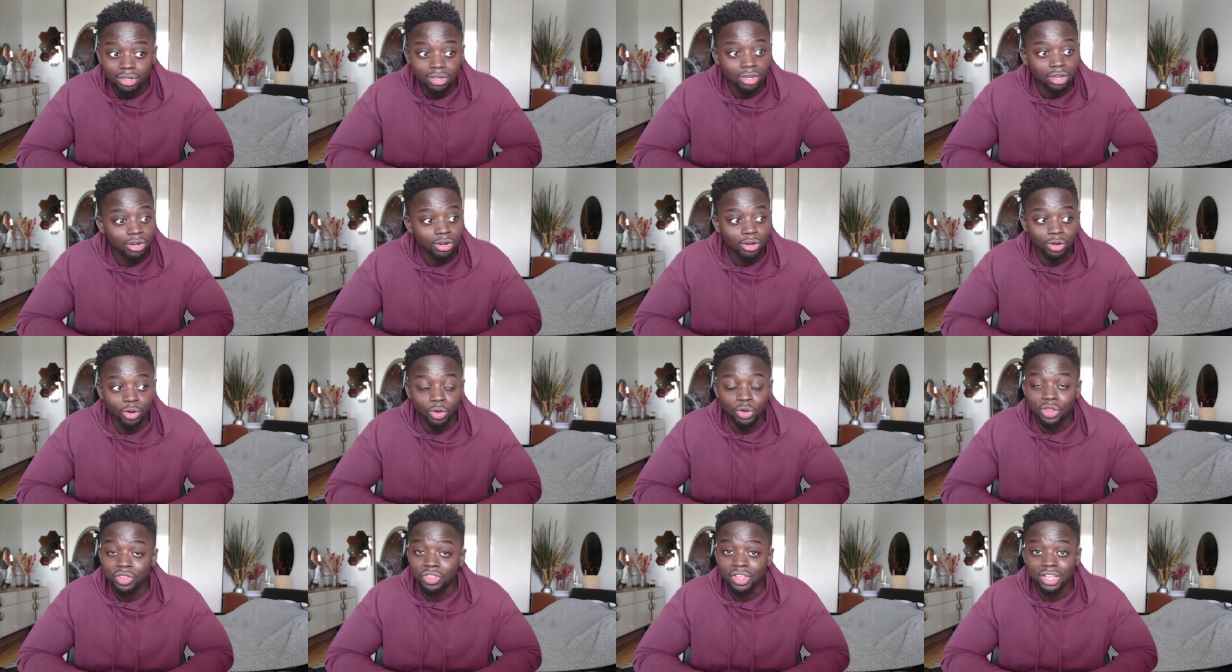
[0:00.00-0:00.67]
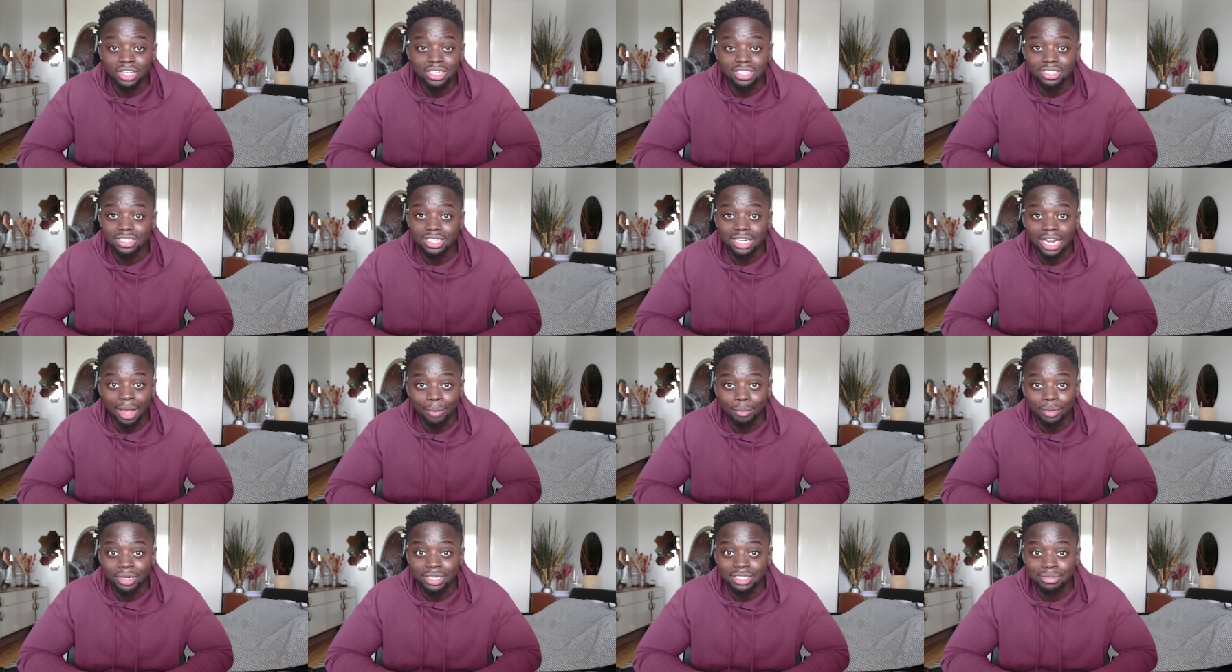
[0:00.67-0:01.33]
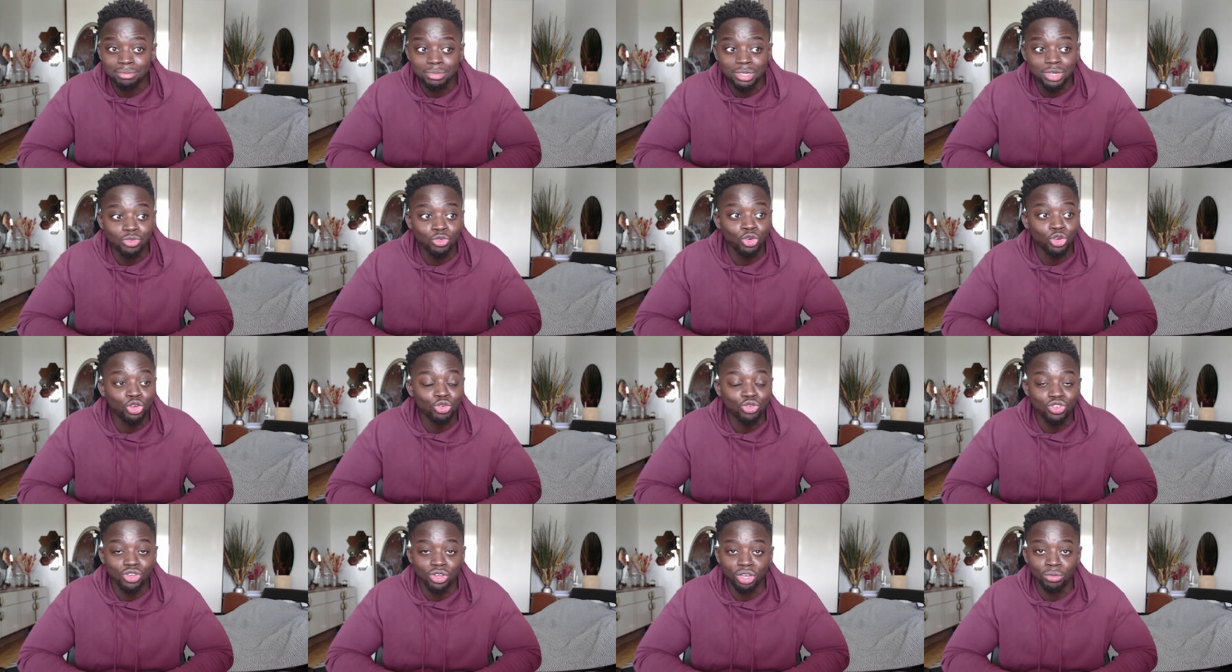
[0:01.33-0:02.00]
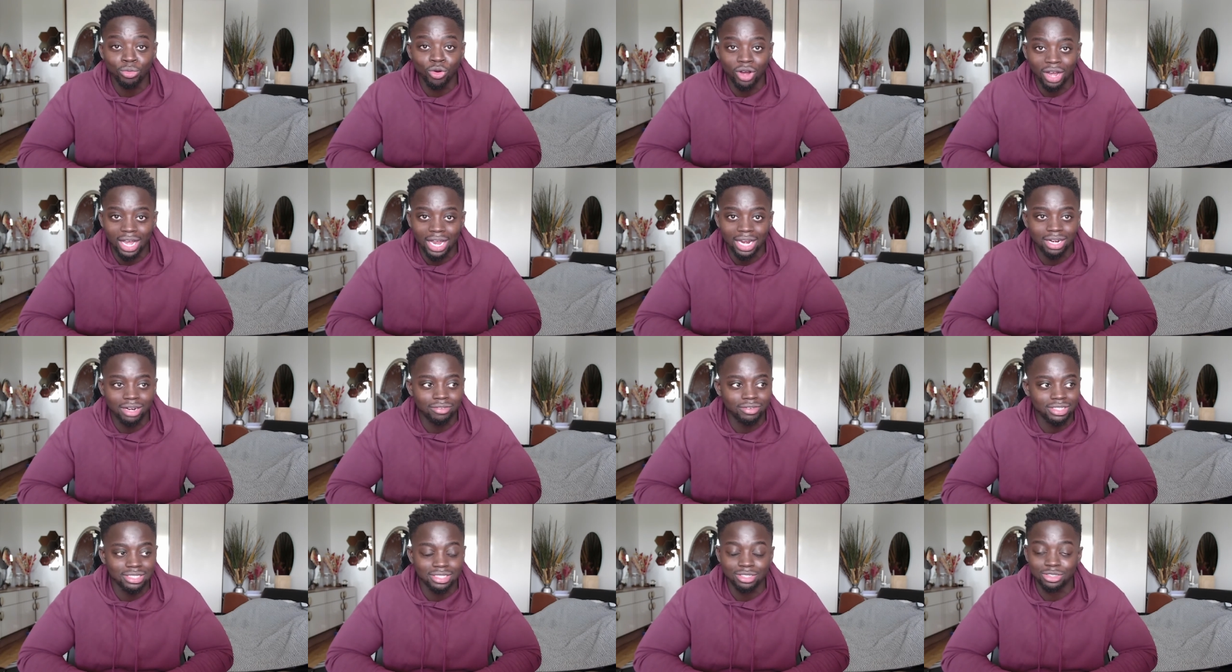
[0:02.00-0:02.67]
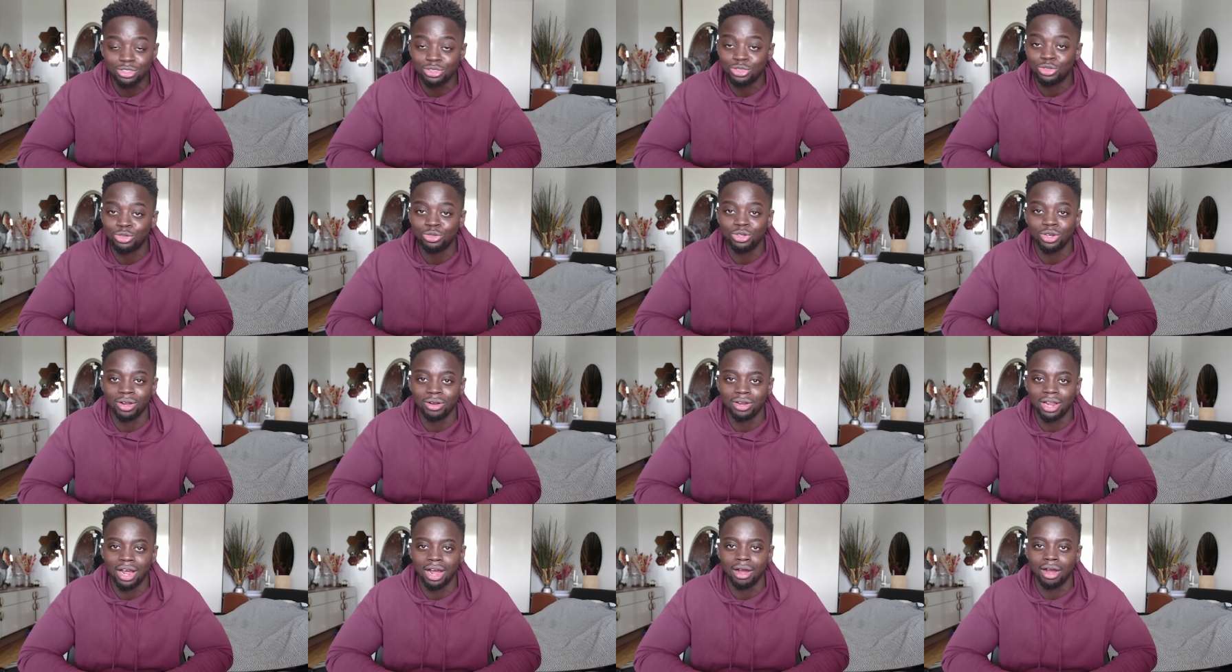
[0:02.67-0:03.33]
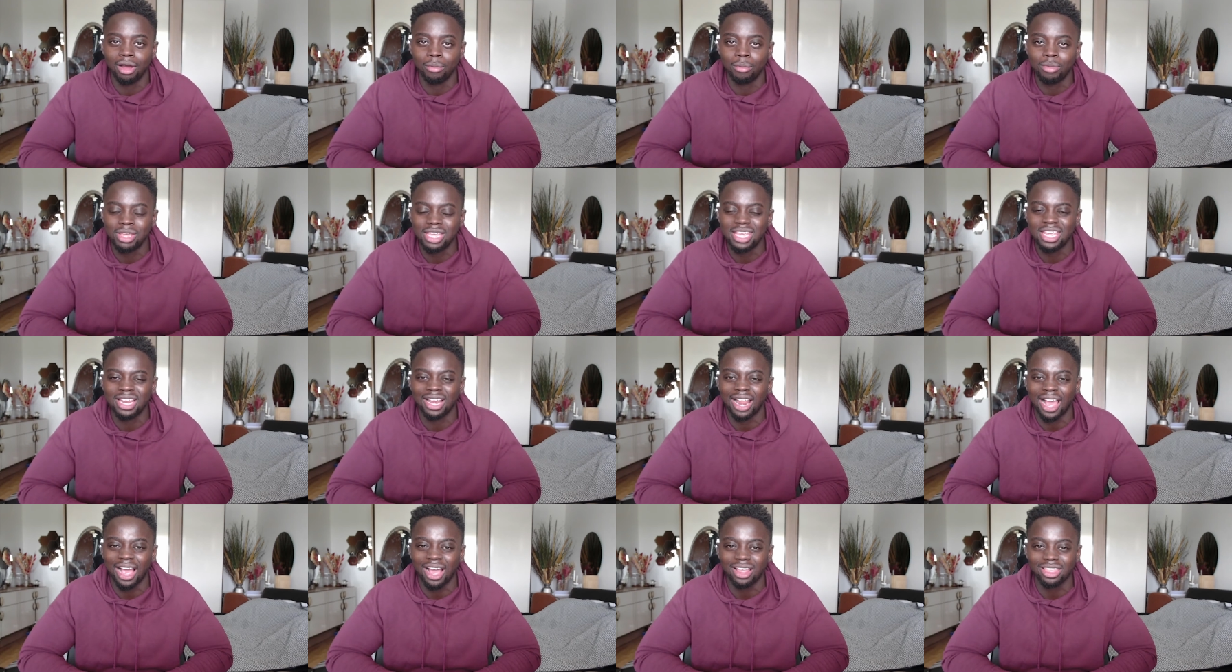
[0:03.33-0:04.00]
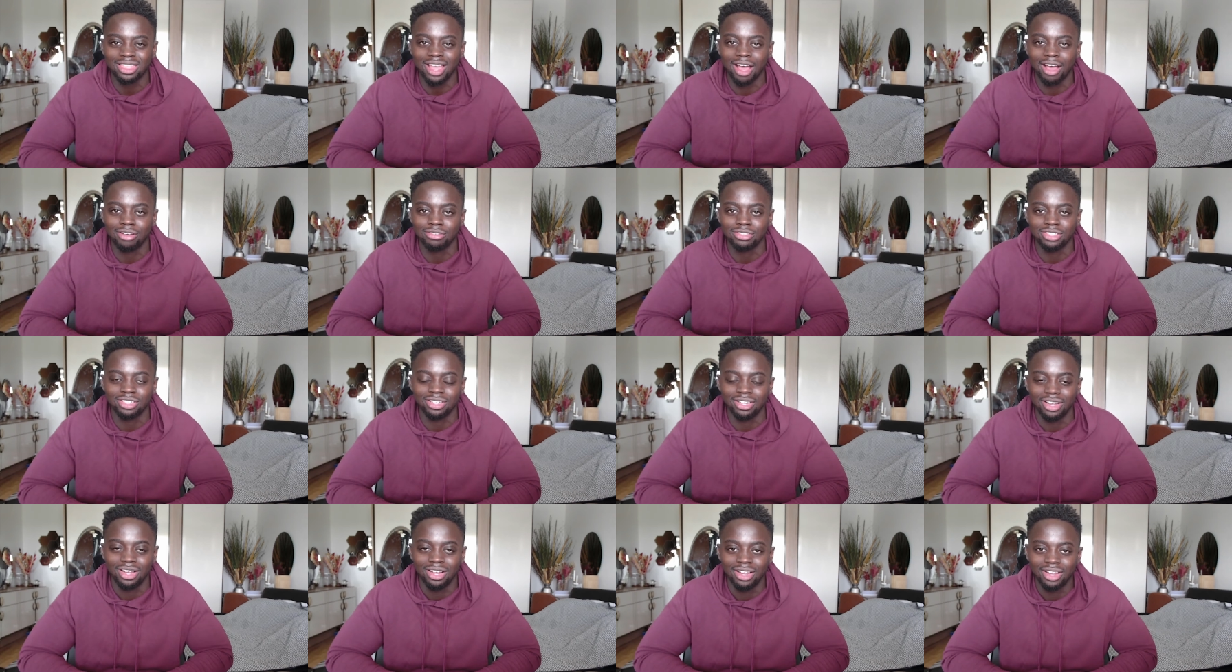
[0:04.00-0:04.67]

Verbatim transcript: The only thing that's going to happen is me reducing more calories, and sooner or later I'm going to be eating like a thousand,